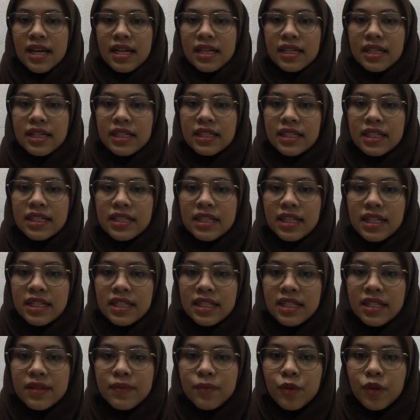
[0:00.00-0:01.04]
the
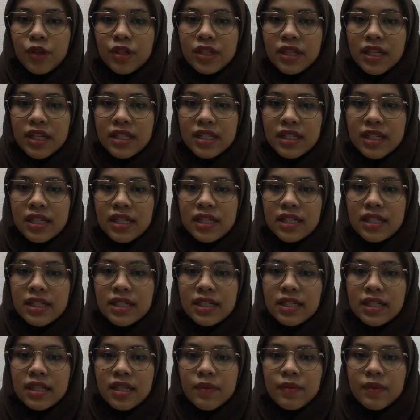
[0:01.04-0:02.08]
transaction processing
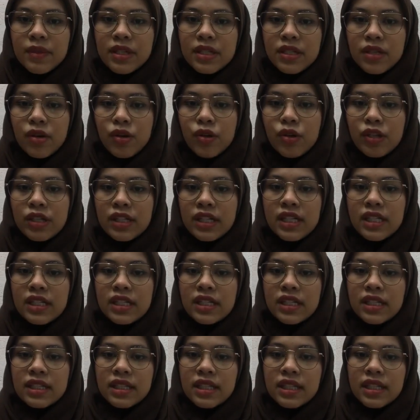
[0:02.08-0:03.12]
system is holding
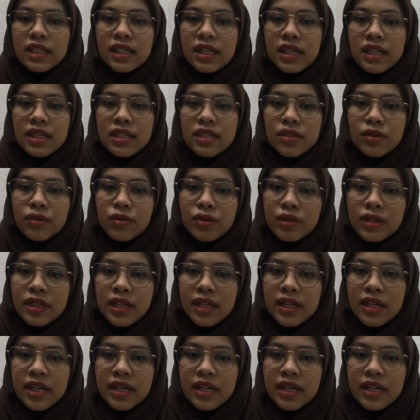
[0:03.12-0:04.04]
the ticket so that